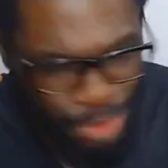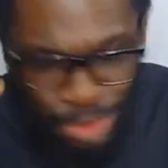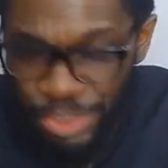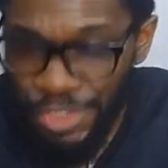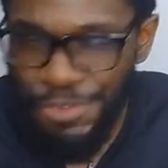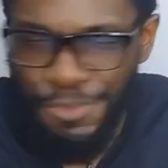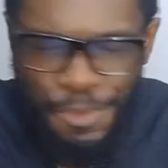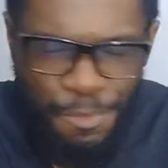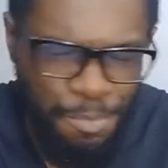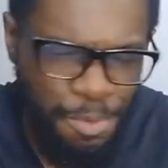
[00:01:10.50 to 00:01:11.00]

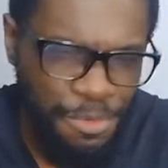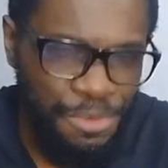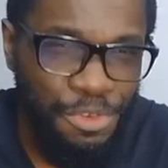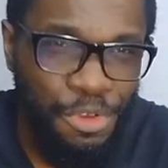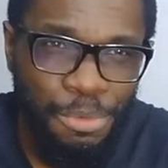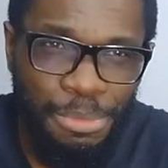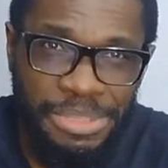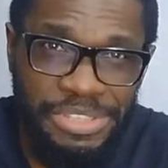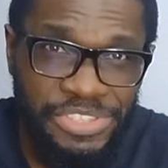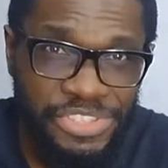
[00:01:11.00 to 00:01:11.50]
Beautiful
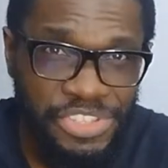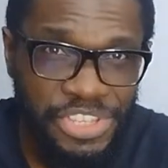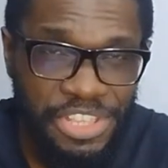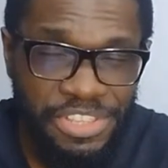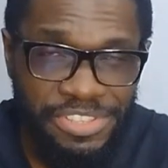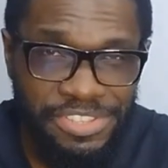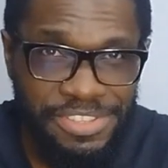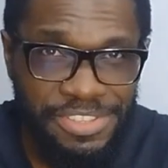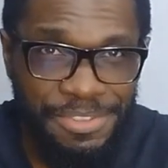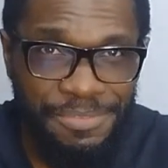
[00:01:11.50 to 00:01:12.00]
performance,
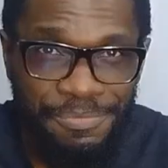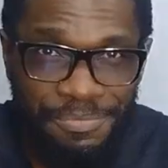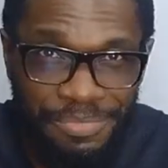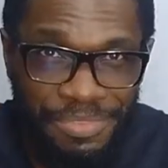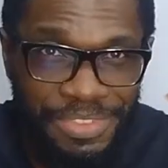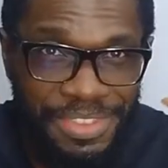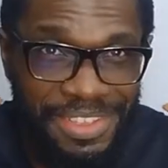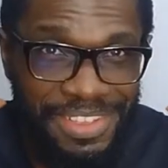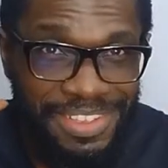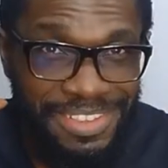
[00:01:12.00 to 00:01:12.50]
Chelsea.
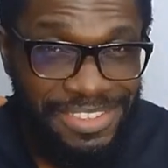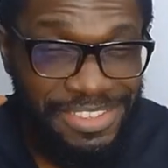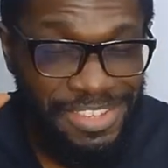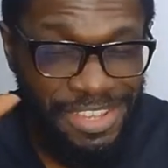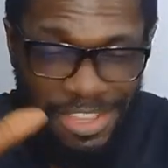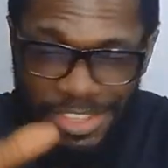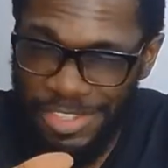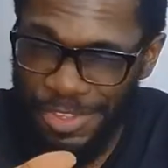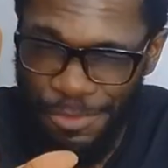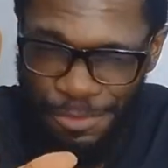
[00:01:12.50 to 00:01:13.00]

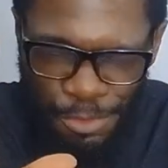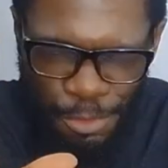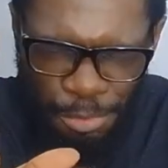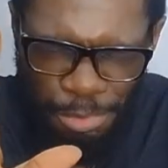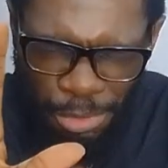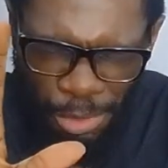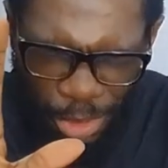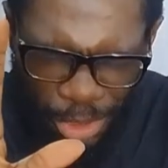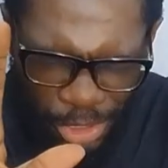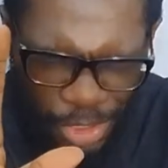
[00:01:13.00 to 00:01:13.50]
Chelsea
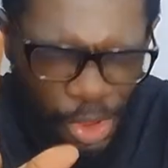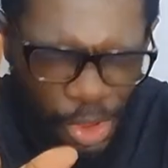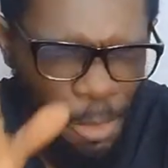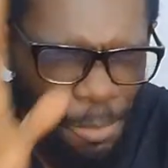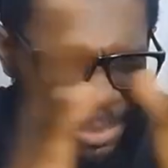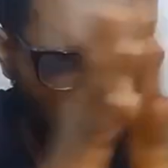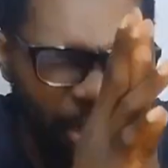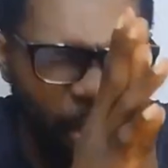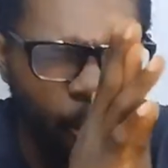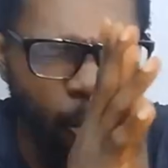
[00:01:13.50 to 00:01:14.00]
Football
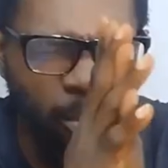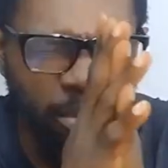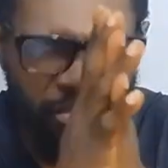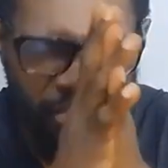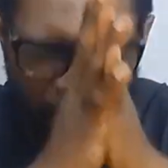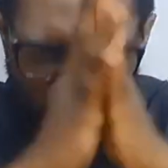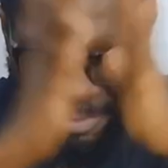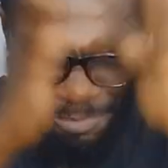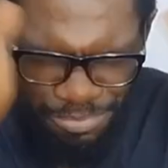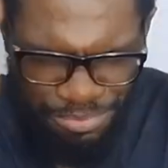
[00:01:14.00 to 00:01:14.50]
Club, that
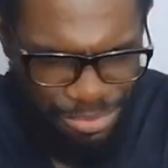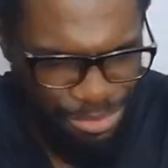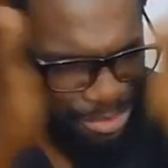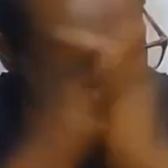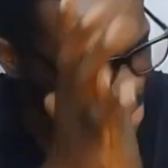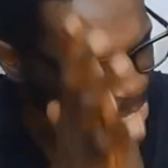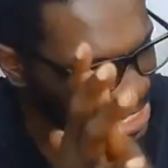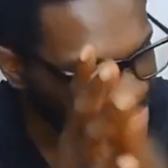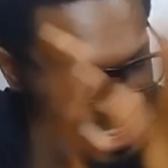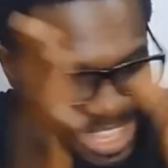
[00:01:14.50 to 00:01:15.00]
was a
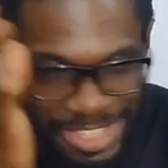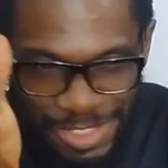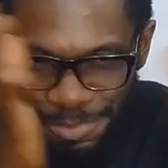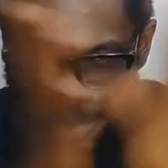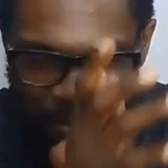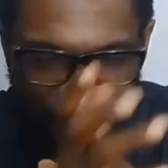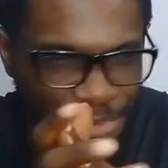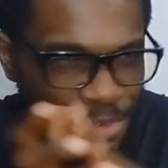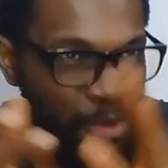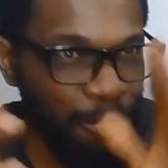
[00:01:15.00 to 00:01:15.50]
brilliant
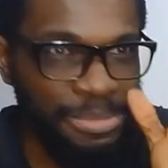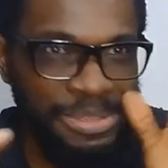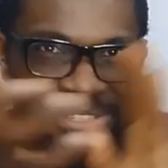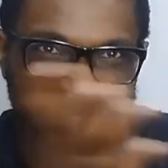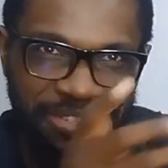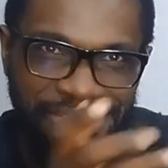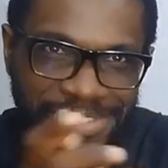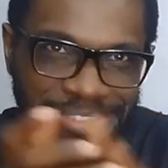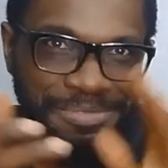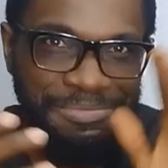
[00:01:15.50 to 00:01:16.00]

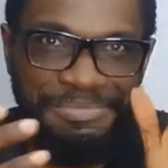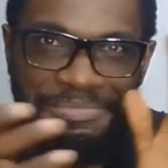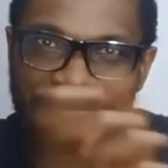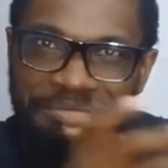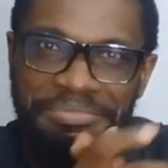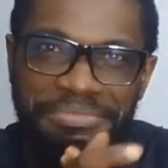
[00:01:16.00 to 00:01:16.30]
performance.